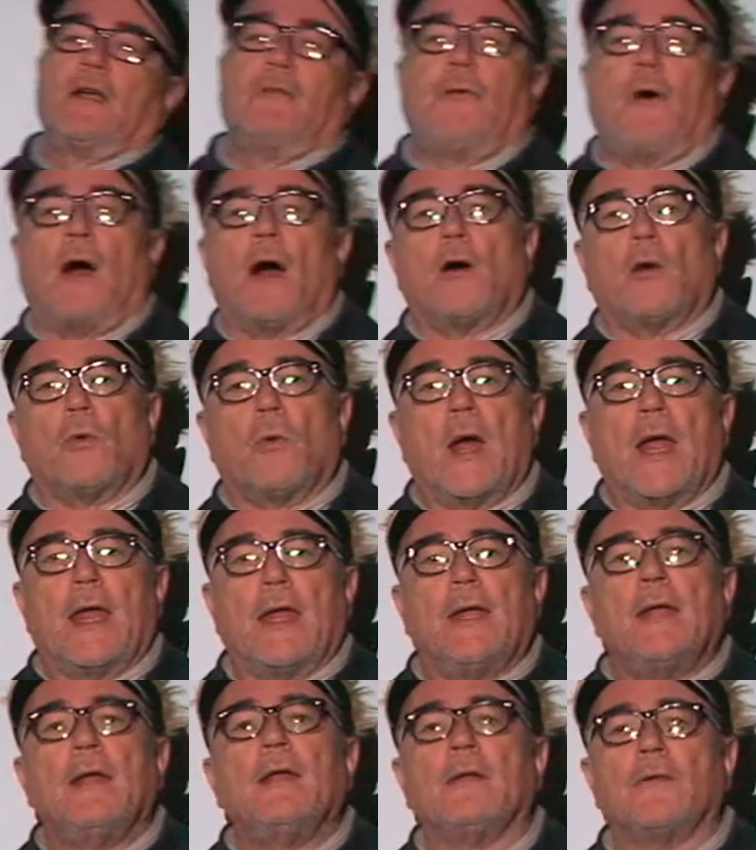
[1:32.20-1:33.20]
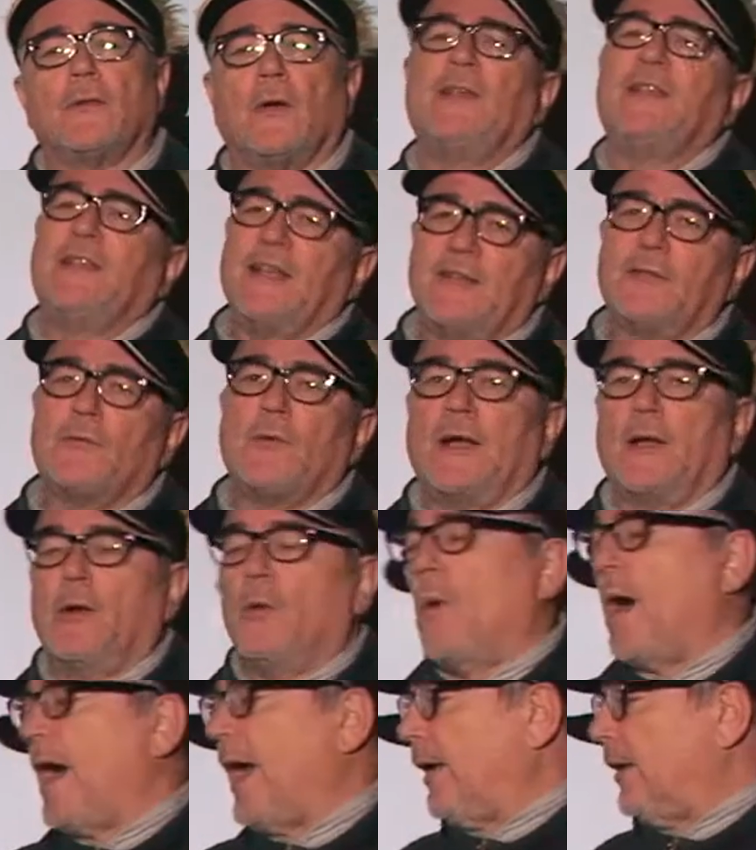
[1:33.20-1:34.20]
far away. So it takes quite a
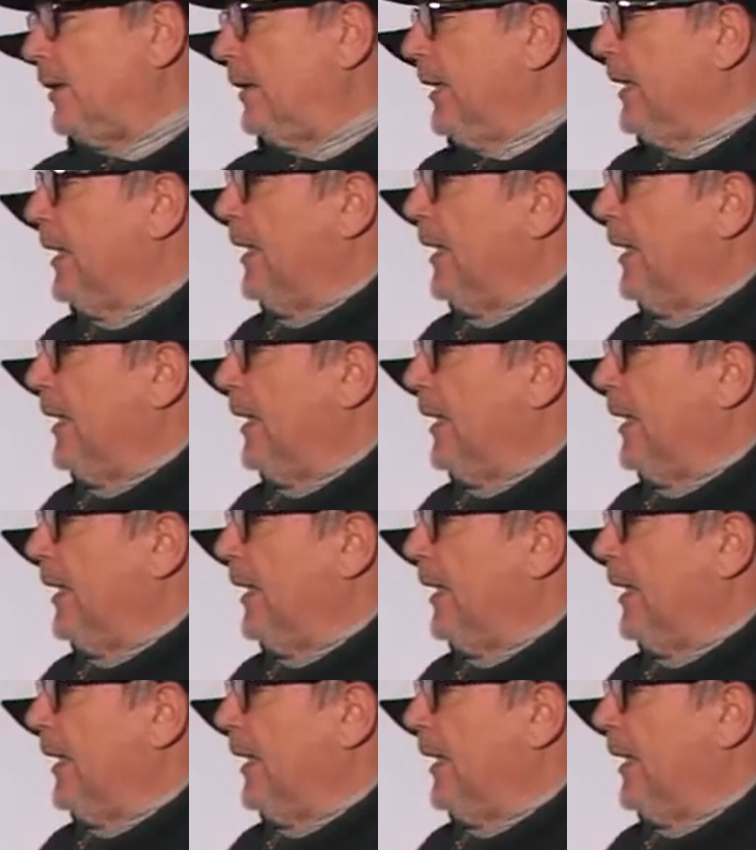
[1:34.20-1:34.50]
while.